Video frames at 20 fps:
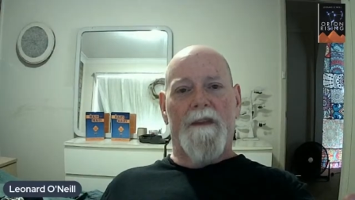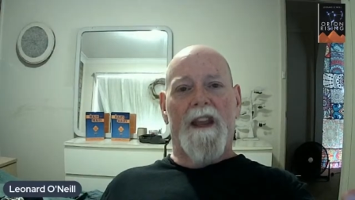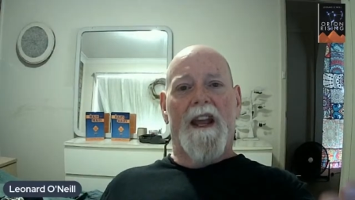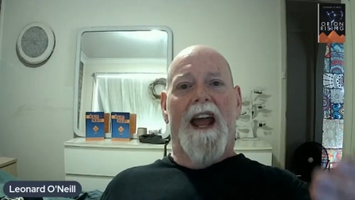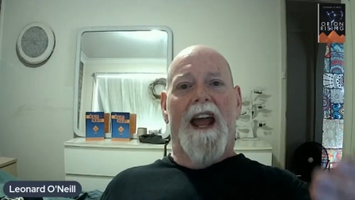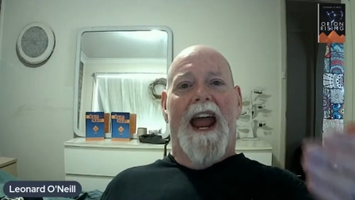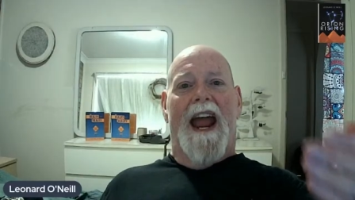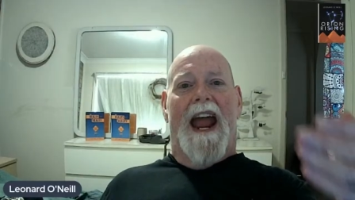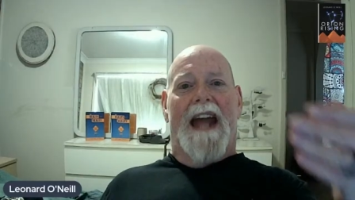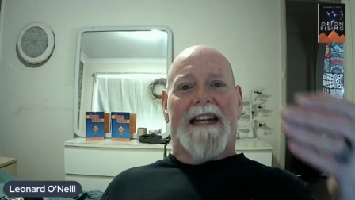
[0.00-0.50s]

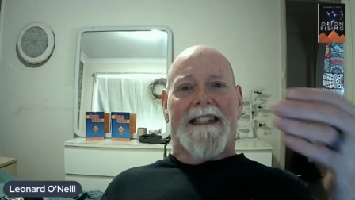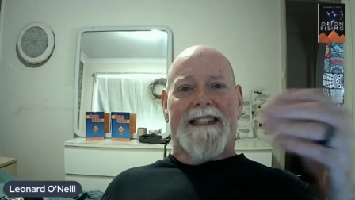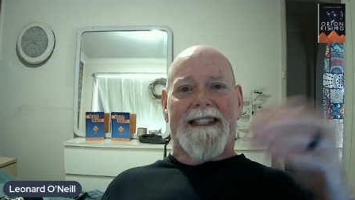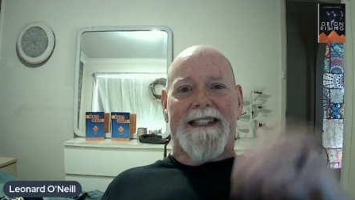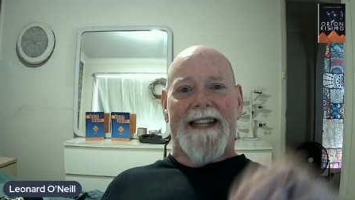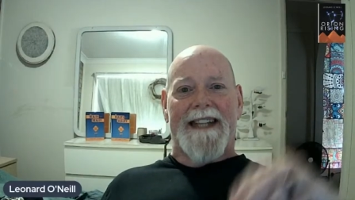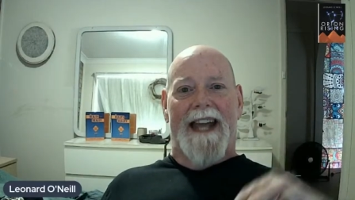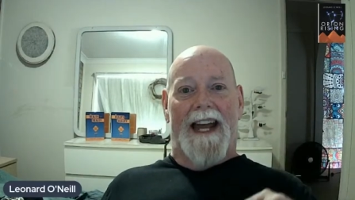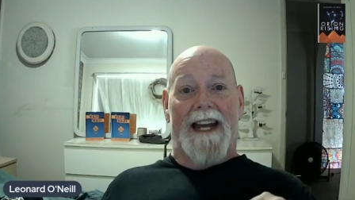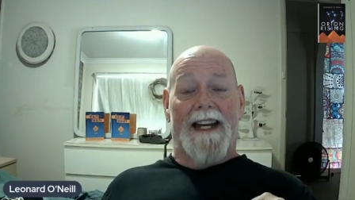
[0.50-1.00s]
and
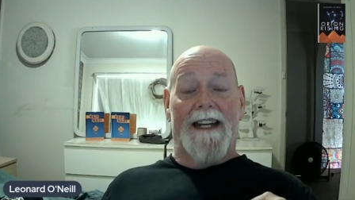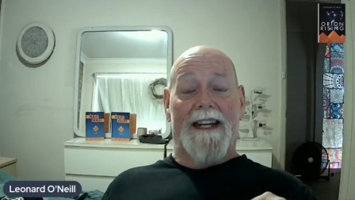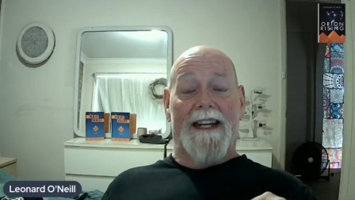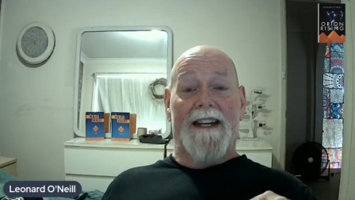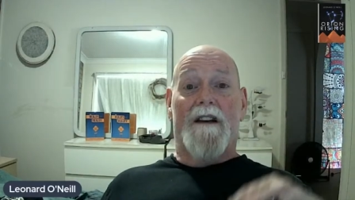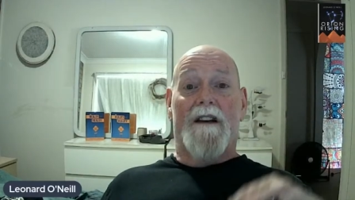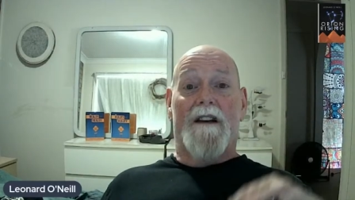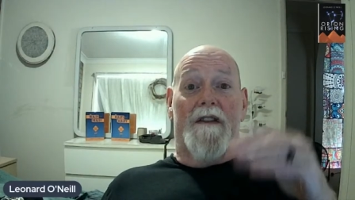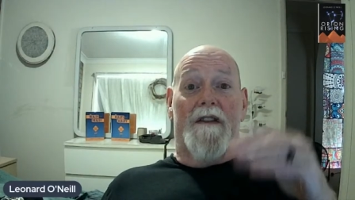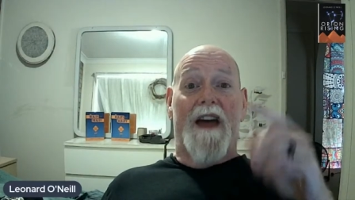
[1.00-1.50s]
said
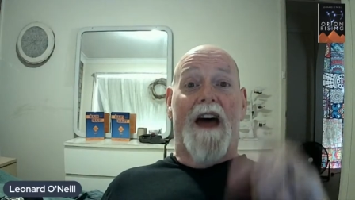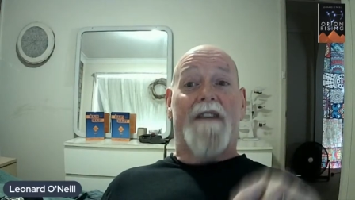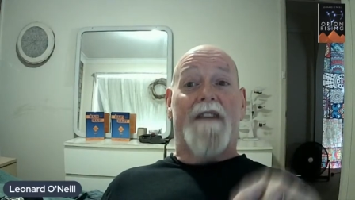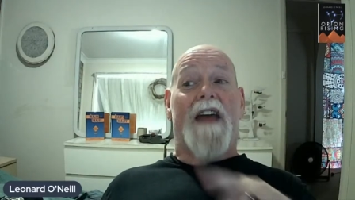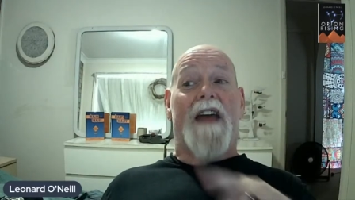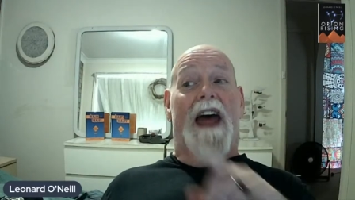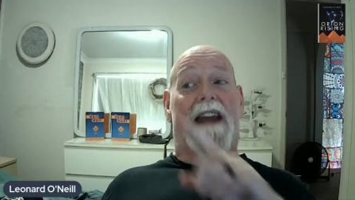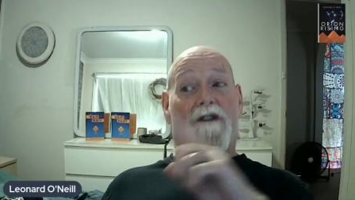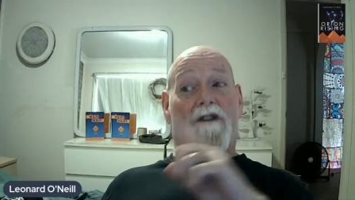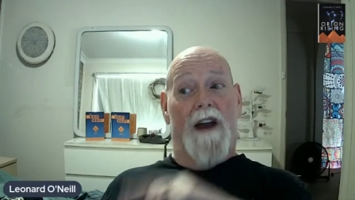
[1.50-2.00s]
that
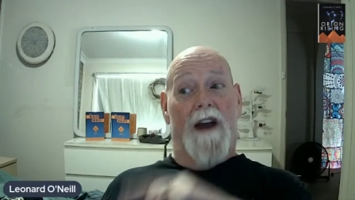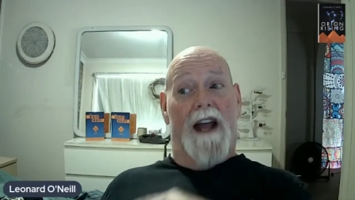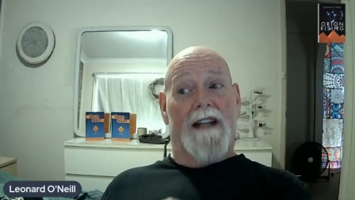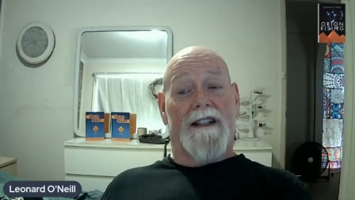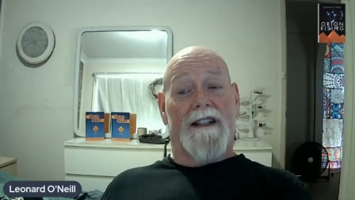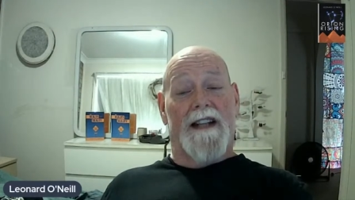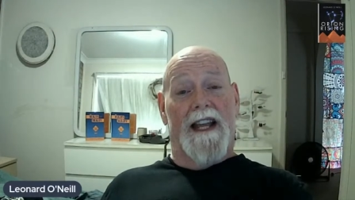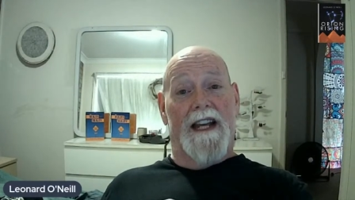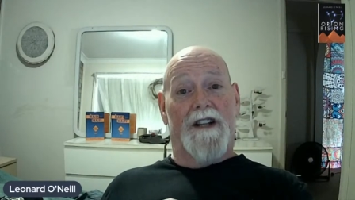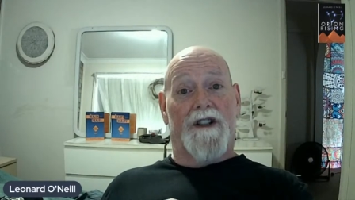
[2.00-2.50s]
that
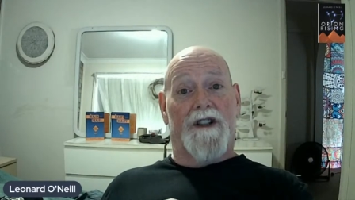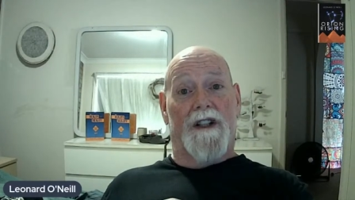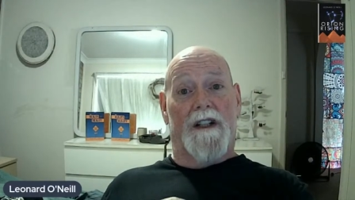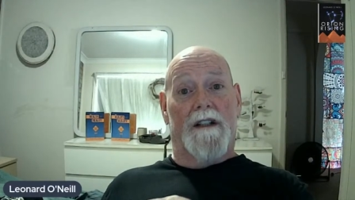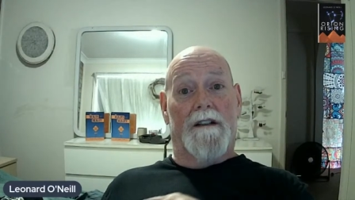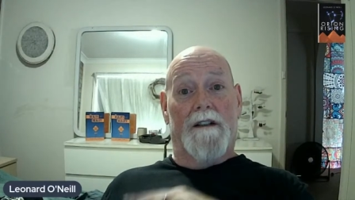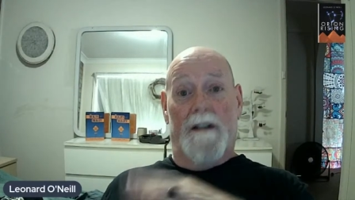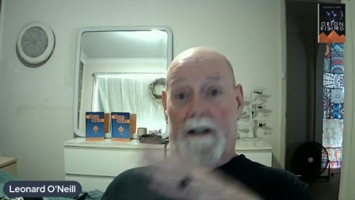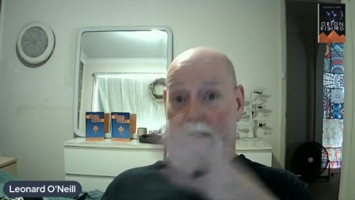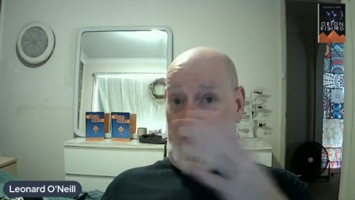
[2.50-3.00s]
translation
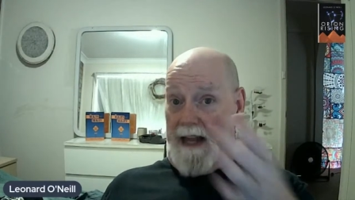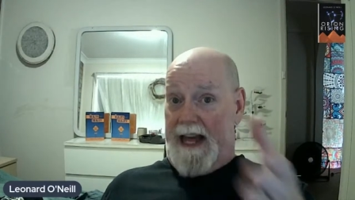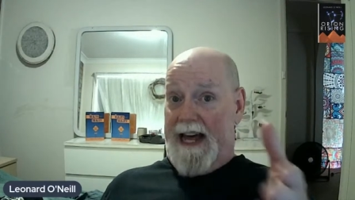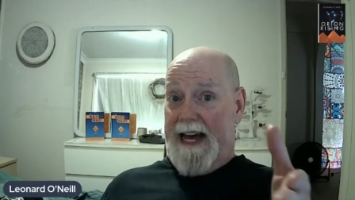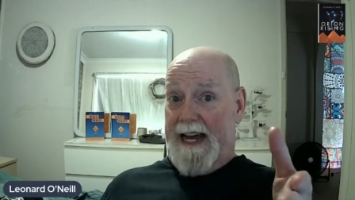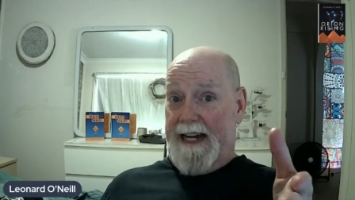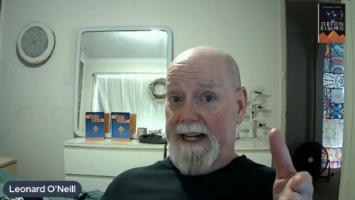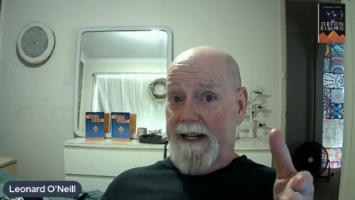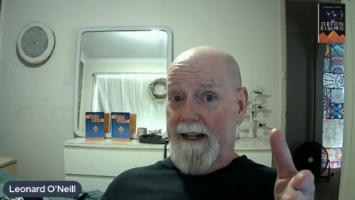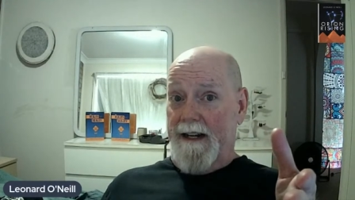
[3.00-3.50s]

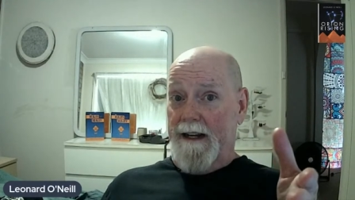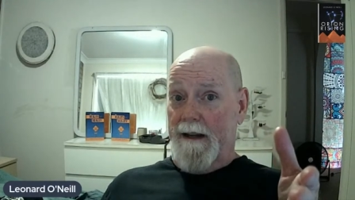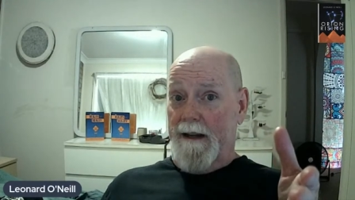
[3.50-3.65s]
lied,